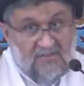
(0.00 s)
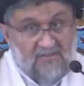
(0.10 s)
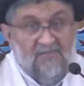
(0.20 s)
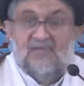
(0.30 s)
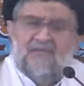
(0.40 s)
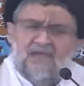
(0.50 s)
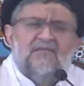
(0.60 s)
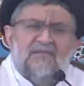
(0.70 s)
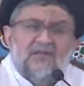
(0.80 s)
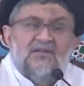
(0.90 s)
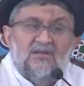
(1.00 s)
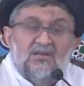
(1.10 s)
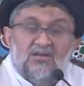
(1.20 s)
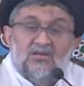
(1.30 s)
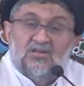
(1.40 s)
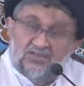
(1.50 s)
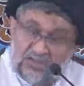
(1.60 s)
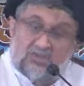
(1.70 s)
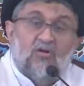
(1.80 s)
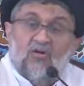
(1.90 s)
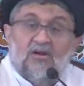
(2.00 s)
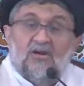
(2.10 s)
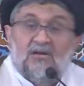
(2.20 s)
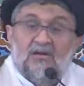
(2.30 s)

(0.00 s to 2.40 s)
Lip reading: with very, very strong